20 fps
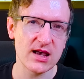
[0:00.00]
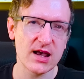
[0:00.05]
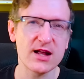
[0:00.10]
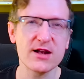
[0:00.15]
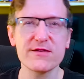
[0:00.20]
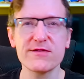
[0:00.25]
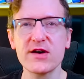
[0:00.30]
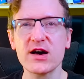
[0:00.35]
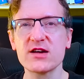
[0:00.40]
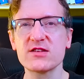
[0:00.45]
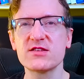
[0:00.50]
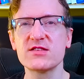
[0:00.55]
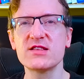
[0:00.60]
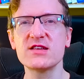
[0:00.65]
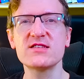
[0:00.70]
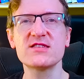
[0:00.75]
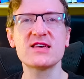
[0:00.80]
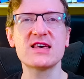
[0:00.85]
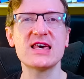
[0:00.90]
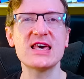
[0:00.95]
And in fact,
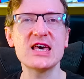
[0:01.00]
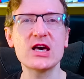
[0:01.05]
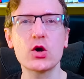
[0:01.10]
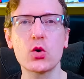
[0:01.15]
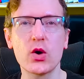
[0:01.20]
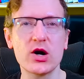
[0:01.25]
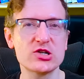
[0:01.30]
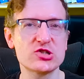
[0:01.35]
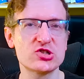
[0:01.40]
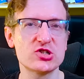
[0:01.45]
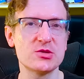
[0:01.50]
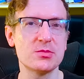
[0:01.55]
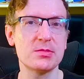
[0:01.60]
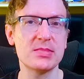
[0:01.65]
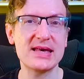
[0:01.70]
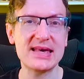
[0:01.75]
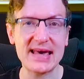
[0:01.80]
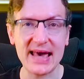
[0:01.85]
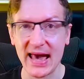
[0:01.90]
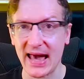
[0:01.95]
this key question
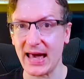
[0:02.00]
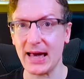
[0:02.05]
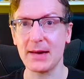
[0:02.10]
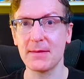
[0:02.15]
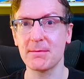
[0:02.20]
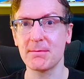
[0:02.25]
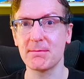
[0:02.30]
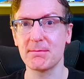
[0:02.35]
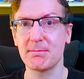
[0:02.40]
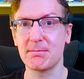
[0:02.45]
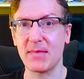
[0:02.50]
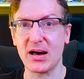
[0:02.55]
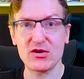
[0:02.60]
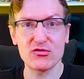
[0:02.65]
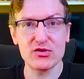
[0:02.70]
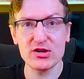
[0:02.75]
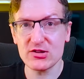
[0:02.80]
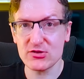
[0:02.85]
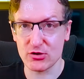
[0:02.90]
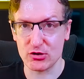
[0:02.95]
became my
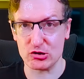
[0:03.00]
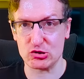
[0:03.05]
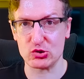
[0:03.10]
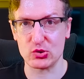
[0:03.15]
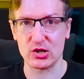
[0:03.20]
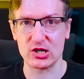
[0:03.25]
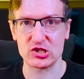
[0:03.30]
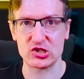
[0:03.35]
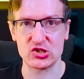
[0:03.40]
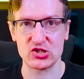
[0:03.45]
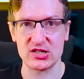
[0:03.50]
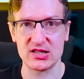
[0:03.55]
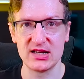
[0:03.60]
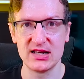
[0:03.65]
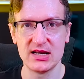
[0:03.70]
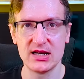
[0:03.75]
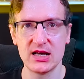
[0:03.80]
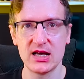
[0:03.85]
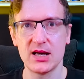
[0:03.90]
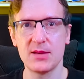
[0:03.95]
research question.
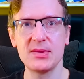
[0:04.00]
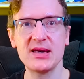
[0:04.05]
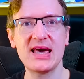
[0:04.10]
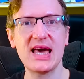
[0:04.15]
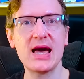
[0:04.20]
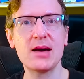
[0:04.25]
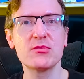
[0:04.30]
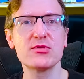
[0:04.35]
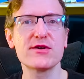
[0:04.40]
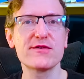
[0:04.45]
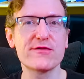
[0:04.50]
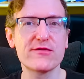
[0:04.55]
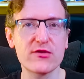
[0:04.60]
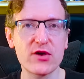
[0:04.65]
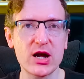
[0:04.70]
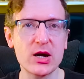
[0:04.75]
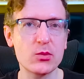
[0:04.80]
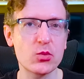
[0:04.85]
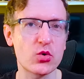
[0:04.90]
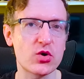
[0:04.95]
It became the
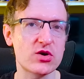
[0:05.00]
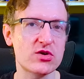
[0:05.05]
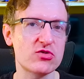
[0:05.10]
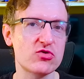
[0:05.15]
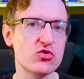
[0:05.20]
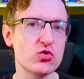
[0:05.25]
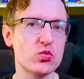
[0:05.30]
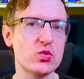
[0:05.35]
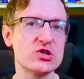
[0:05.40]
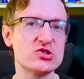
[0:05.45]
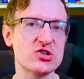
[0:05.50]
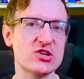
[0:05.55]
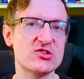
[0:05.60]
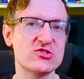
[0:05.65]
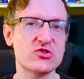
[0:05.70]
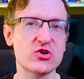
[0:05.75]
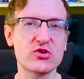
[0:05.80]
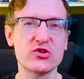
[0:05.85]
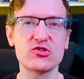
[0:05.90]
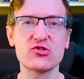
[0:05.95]
framework through which I
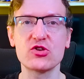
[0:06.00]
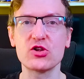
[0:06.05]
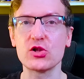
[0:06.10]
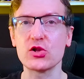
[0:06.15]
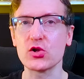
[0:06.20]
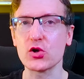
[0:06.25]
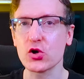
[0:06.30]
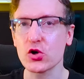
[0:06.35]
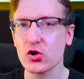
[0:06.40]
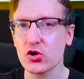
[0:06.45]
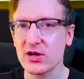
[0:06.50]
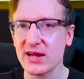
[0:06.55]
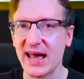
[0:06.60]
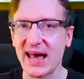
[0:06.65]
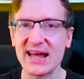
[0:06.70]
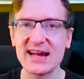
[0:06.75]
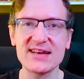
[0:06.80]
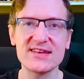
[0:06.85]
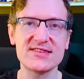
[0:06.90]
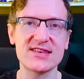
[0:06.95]
started to learn
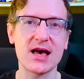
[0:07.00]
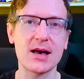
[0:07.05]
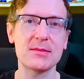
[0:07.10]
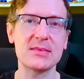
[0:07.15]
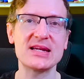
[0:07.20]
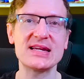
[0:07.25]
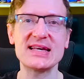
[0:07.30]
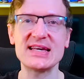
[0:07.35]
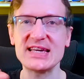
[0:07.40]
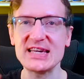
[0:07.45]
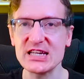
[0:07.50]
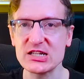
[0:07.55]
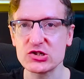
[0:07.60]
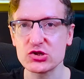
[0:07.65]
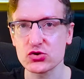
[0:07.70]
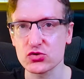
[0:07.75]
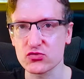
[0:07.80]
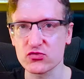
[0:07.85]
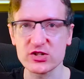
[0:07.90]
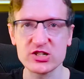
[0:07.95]
and examine
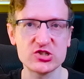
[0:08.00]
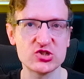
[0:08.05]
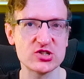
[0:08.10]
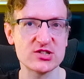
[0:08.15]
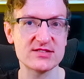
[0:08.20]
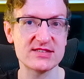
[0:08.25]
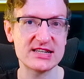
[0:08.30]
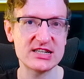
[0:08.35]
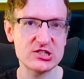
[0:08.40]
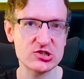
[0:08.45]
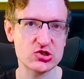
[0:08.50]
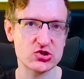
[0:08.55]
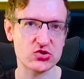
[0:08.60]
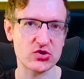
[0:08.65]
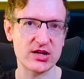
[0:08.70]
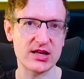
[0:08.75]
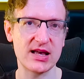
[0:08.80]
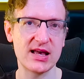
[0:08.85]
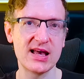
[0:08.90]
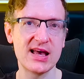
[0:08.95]
each region's
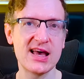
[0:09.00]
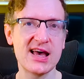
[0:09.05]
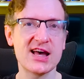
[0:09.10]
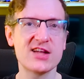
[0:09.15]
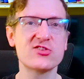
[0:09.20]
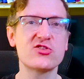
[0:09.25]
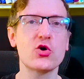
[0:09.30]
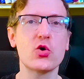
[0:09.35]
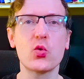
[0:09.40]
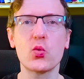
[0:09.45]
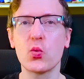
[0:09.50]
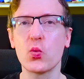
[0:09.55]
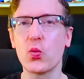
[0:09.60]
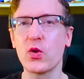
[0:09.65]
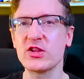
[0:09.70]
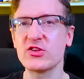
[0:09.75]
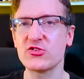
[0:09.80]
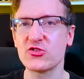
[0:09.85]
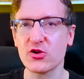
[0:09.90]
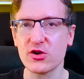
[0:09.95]
history. And so
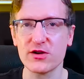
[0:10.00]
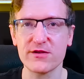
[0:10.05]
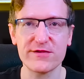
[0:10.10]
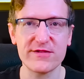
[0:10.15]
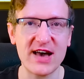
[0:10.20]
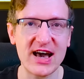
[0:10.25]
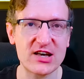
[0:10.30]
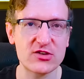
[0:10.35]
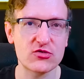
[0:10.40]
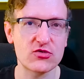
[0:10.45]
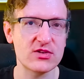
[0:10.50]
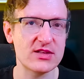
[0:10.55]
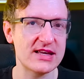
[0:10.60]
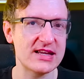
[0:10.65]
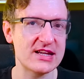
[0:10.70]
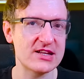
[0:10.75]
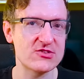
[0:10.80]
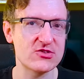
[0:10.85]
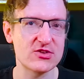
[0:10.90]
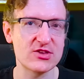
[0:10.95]
when certain facts
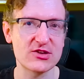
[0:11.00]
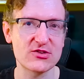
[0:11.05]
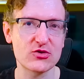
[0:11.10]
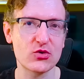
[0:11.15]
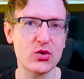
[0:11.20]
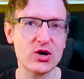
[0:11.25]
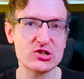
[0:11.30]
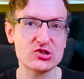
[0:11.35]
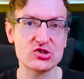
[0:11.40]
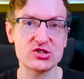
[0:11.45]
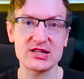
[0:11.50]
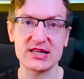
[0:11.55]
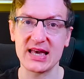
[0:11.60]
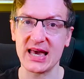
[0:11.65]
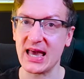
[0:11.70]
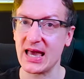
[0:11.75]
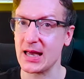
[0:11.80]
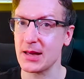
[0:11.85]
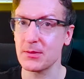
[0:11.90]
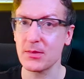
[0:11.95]
relating to this question
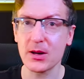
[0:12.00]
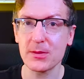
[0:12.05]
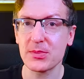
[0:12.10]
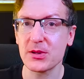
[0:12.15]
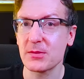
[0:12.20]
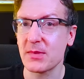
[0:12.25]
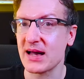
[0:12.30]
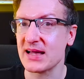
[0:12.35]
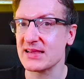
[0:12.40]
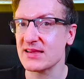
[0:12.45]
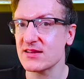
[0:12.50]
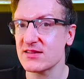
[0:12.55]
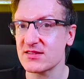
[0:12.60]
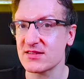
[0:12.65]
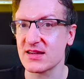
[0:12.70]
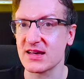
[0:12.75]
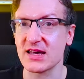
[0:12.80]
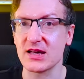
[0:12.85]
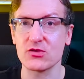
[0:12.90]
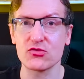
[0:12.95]
came up in my
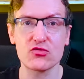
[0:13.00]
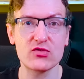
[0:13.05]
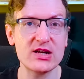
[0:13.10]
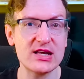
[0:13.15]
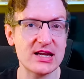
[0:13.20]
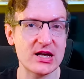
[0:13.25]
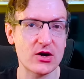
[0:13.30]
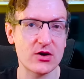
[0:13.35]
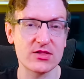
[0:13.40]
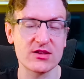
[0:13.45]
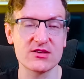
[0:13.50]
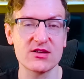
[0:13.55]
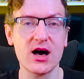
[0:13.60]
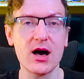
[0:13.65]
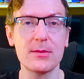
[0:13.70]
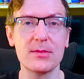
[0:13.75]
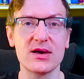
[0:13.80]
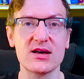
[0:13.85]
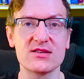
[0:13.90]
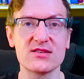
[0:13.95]
listening and reading on the
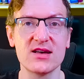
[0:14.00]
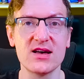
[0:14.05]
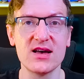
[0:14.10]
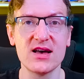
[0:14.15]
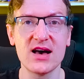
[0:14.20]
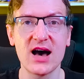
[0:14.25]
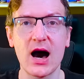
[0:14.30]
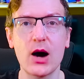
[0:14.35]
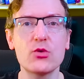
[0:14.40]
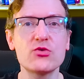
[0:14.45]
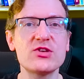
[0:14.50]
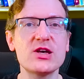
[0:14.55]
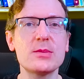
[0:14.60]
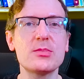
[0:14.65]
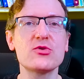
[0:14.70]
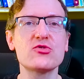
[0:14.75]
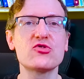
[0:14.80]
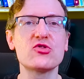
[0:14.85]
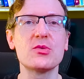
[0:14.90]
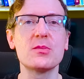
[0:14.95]
topics, I was
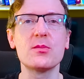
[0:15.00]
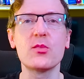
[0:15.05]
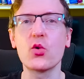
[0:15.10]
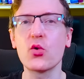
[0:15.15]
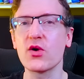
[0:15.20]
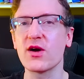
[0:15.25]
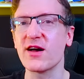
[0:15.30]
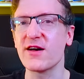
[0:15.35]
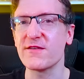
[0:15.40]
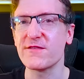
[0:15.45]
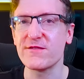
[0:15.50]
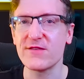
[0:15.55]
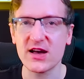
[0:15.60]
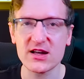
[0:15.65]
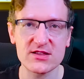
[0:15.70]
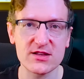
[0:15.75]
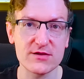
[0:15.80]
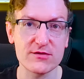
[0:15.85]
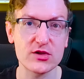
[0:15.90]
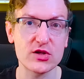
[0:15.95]
able to more
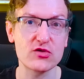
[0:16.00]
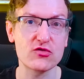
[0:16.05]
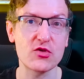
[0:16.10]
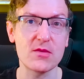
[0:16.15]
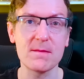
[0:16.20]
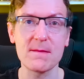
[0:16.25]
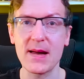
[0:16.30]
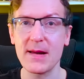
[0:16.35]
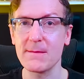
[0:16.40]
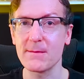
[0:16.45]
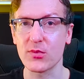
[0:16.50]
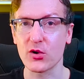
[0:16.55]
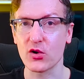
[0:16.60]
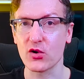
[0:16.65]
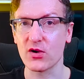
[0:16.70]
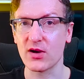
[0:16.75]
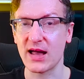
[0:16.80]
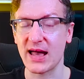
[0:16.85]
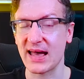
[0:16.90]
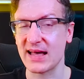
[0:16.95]
effectively
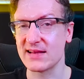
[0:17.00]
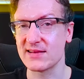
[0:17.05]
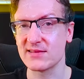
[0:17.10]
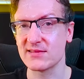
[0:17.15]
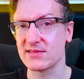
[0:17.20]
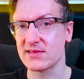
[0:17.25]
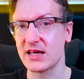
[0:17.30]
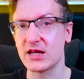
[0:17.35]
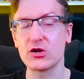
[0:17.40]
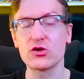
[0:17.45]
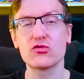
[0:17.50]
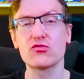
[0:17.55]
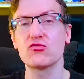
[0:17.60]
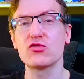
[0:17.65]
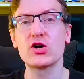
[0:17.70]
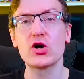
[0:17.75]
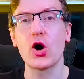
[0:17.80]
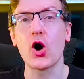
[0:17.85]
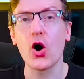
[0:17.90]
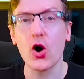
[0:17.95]
remember and later
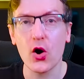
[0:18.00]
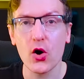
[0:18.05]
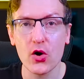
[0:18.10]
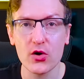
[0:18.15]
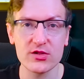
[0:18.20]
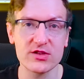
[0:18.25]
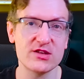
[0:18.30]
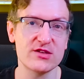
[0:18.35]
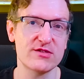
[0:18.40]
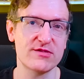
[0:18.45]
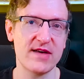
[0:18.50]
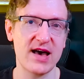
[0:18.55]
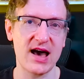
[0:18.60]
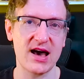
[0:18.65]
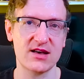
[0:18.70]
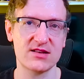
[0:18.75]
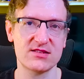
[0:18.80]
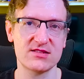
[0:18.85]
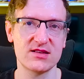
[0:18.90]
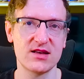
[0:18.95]
recall these
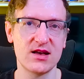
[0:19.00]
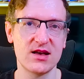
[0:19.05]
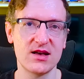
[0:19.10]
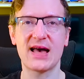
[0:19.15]
facts.